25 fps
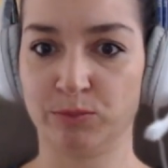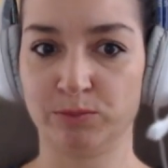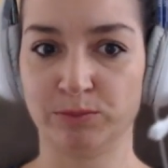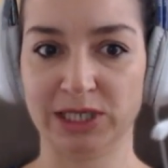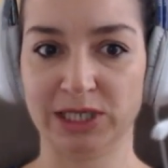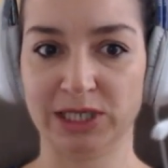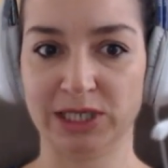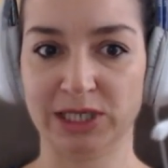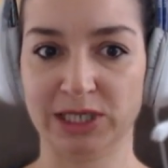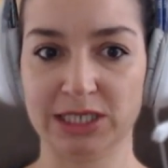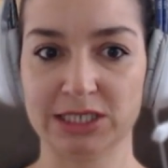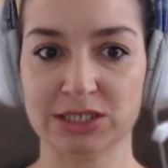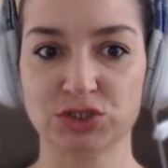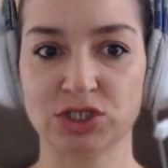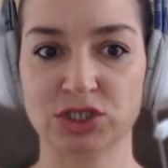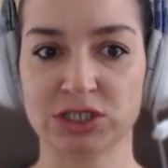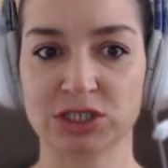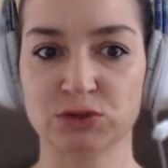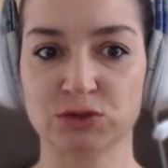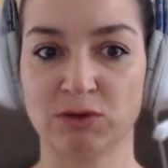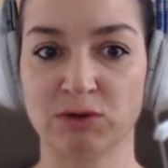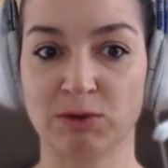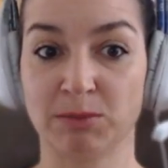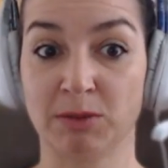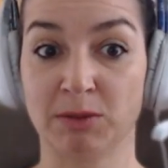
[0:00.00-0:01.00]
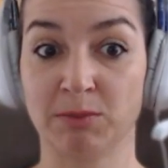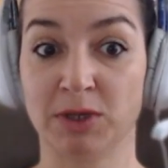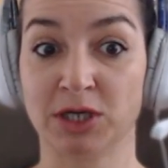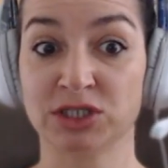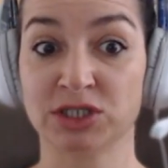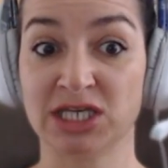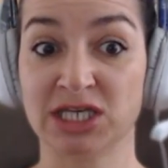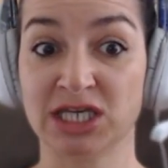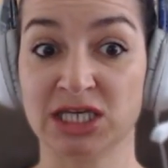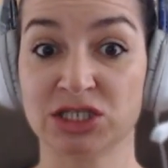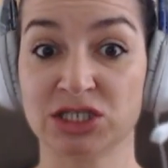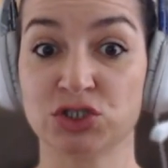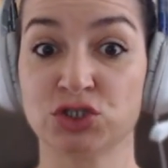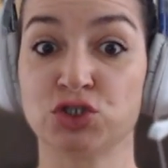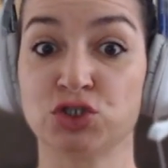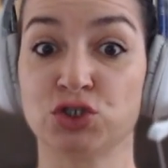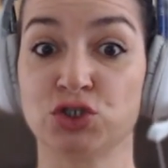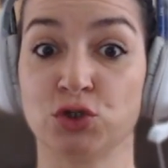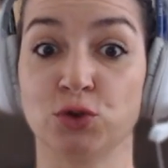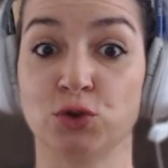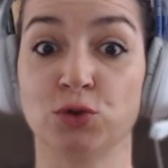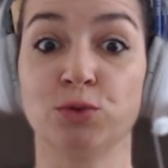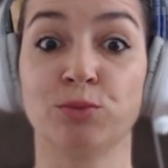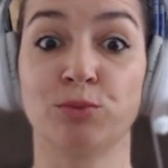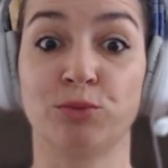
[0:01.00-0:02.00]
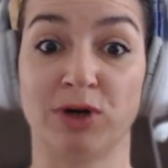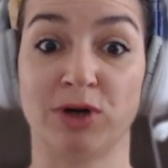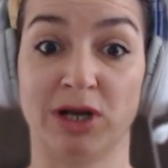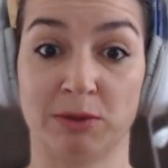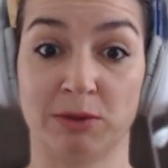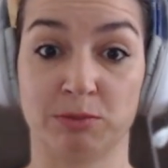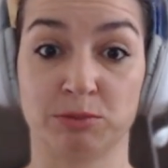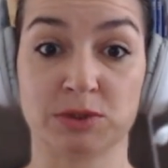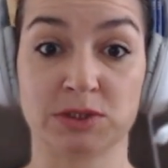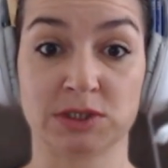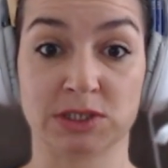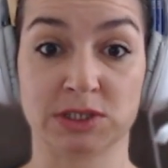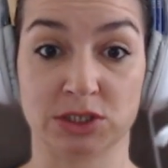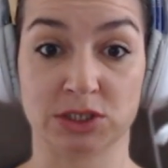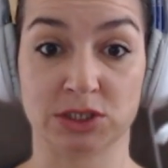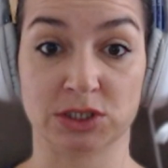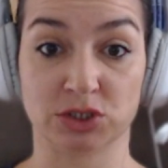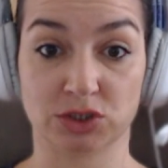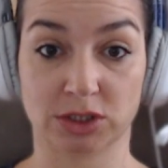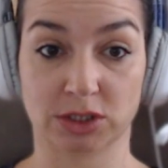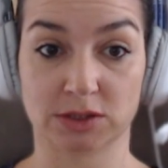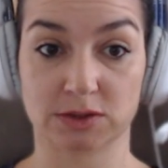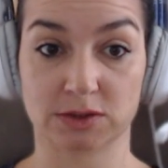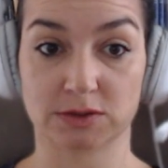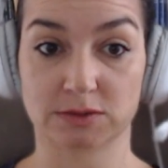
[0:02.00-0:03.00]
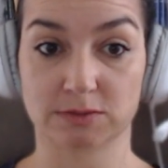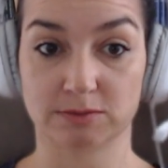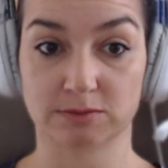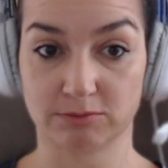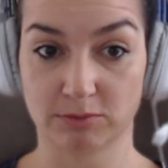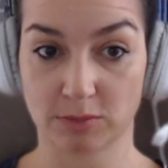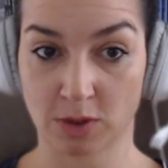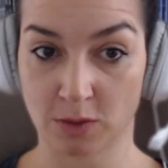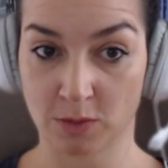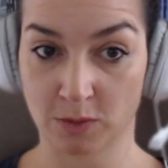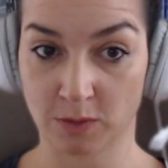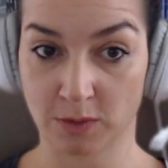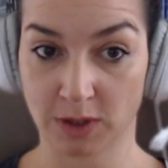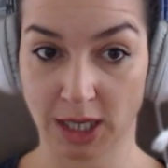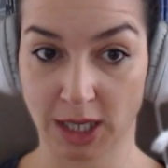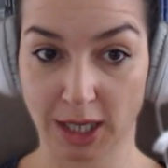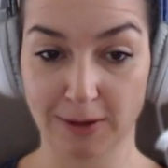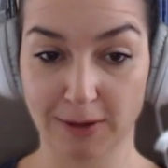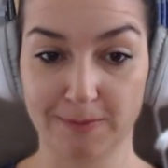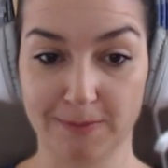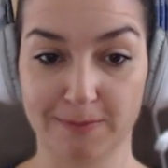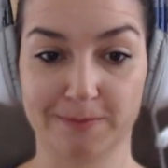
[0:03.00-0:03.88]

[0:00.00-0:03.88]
please just remember these two prepositions. Okay?